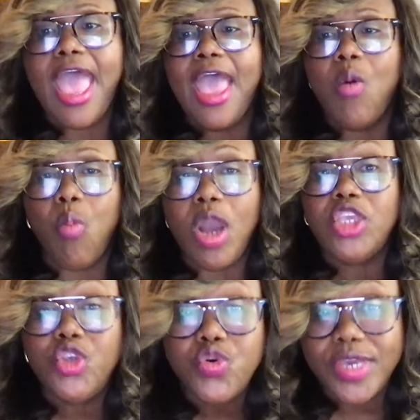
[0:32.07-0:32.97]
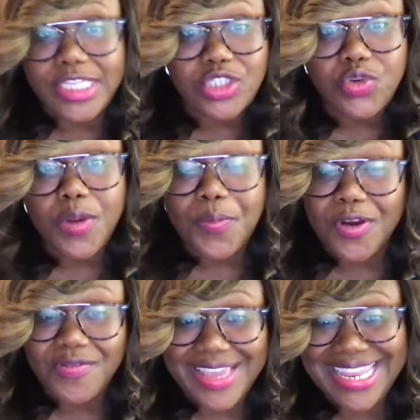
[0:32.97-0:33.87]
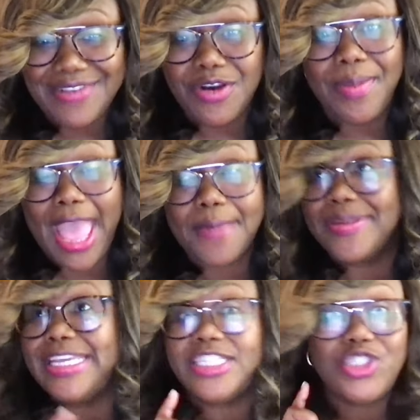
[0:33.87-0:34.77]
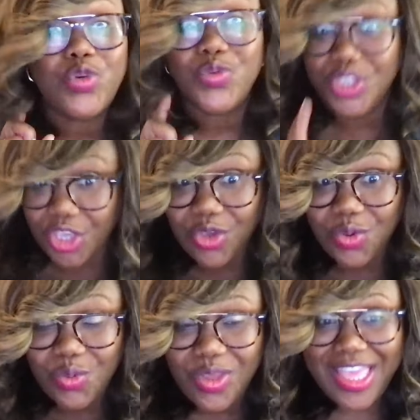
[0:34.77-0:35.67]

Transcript: and what you can do to prevent it from happening to you.